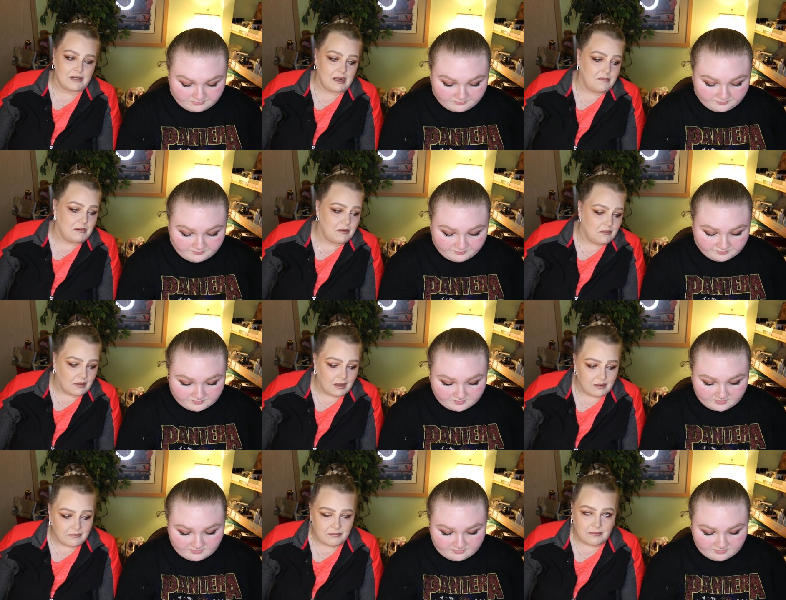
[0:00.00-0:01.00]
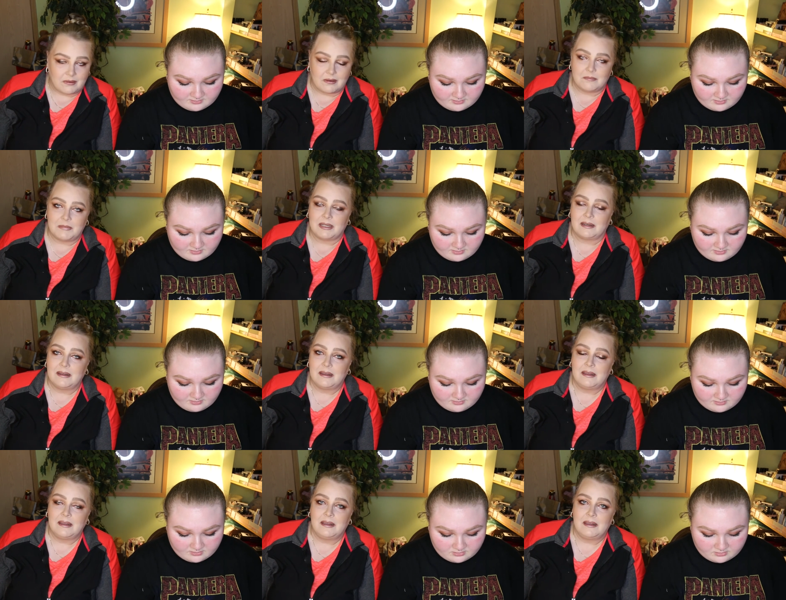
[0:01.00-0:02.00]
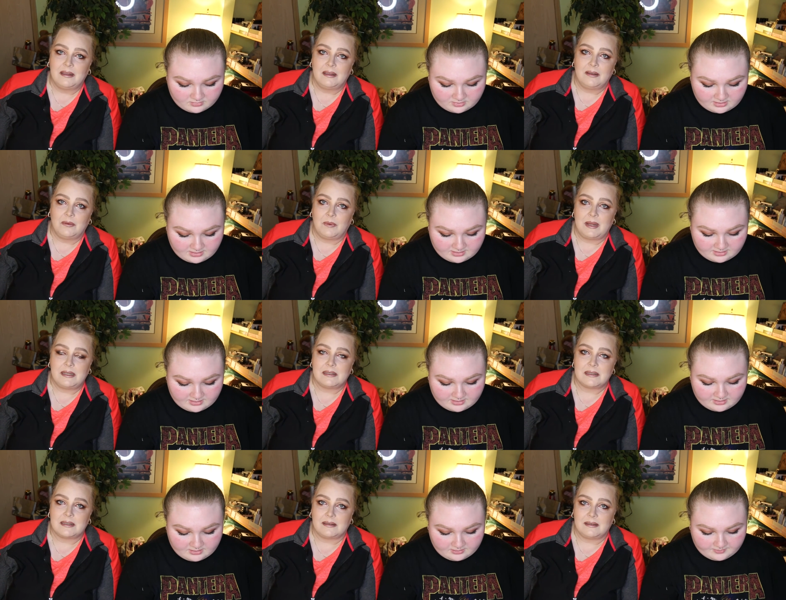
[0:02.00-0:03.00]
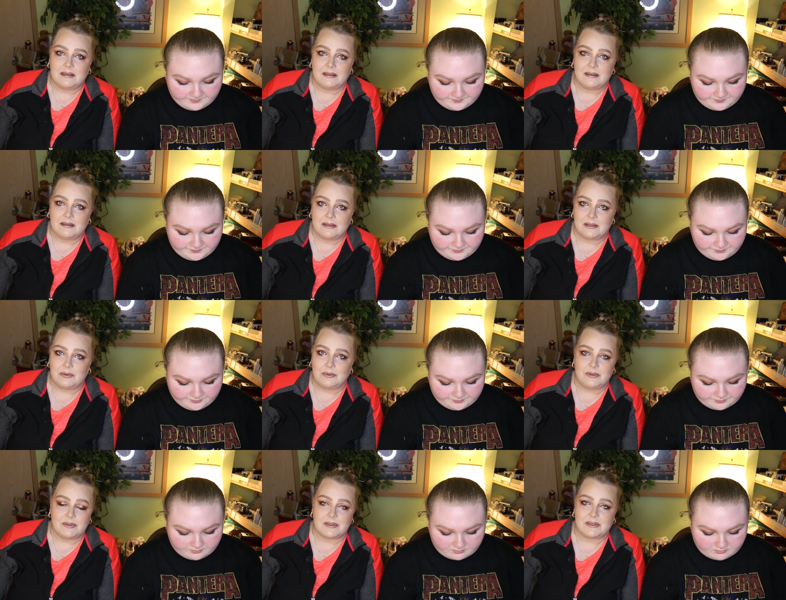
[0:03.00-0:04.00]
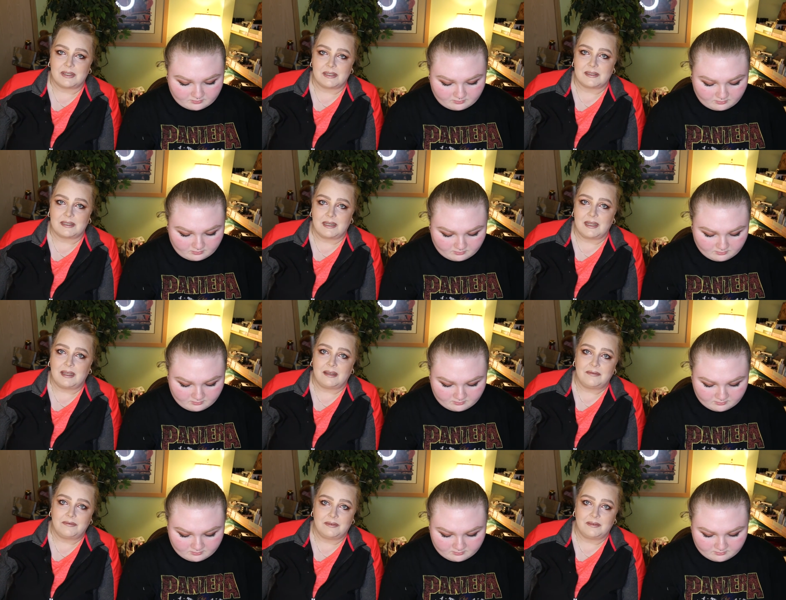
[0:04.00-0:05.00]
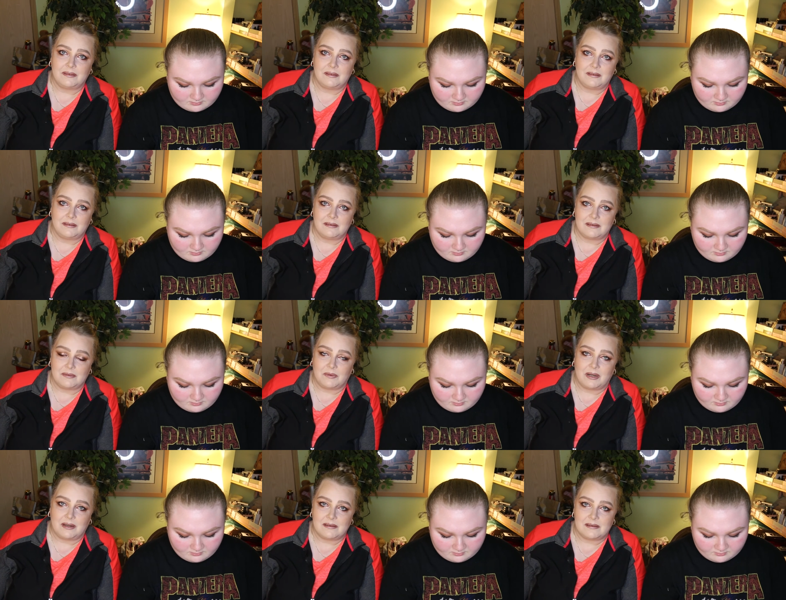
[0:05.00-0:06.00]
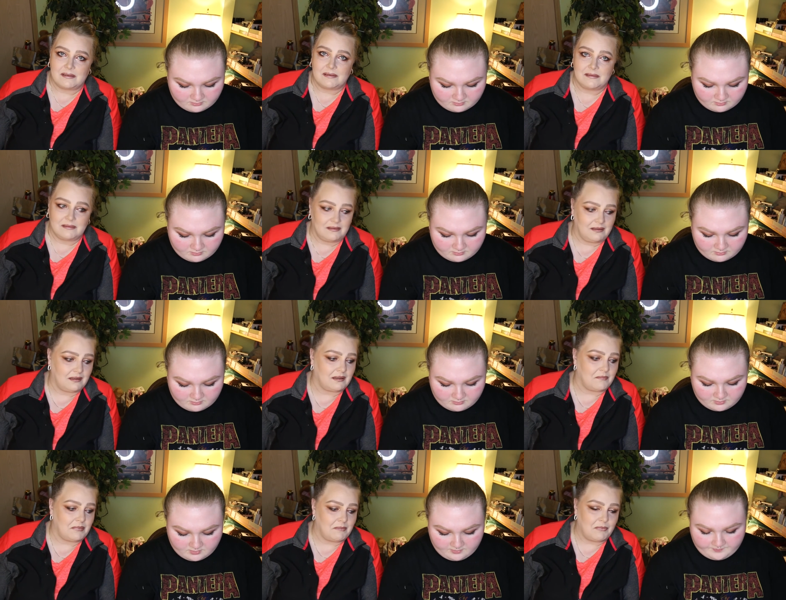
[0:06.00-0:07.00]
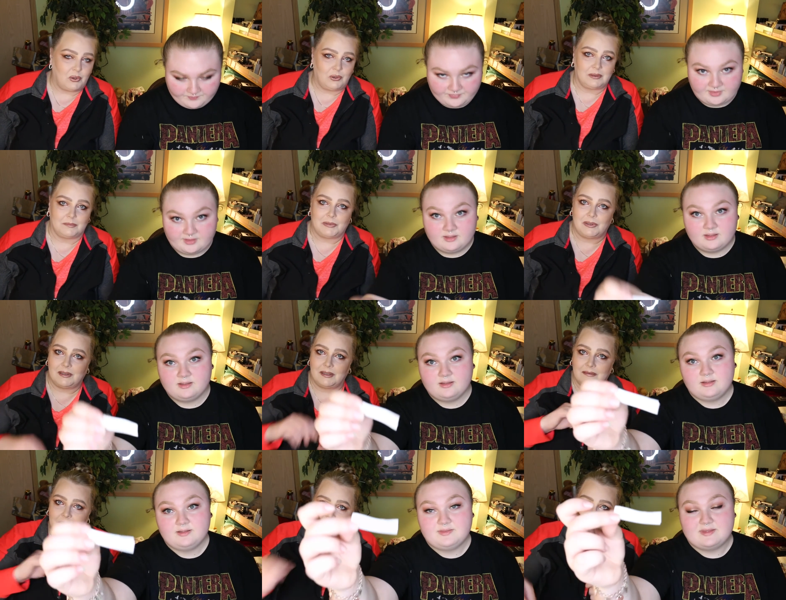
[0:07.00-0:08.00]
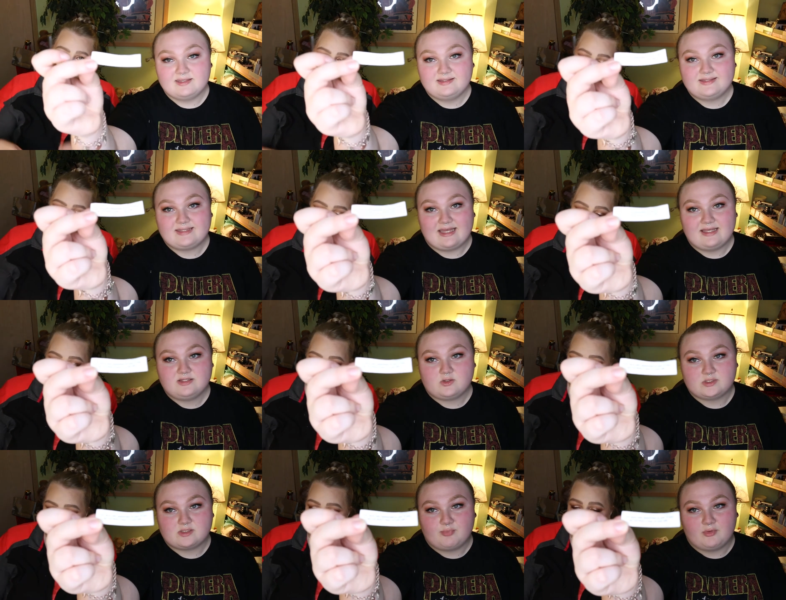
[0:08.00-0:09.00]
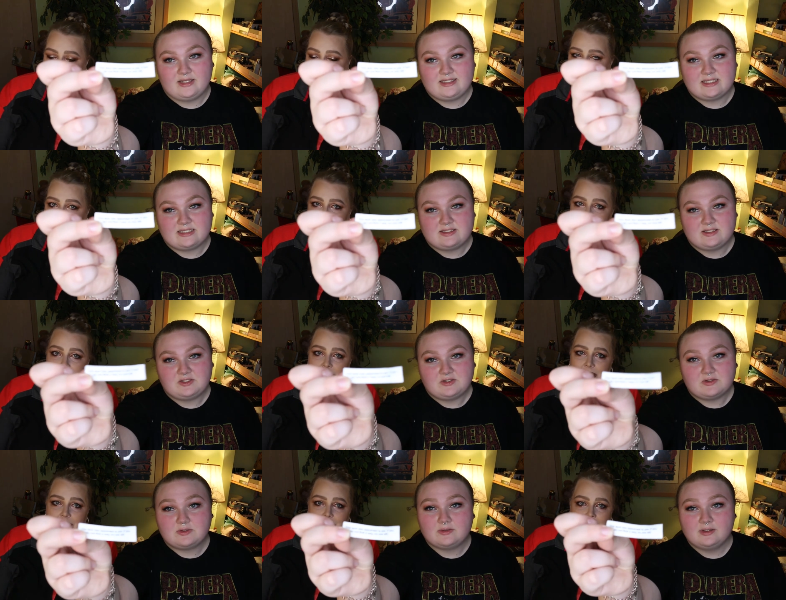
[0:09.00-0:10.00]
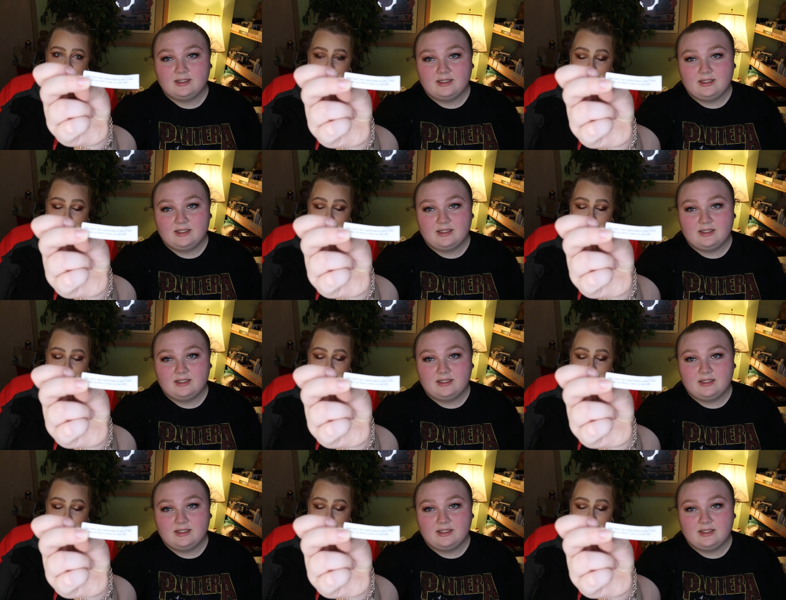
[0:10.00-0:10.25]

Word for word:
Speaker 1: deep you want it for them, and wait until it cools just enough to where it's it can be moldable and this task was appointed to you. It,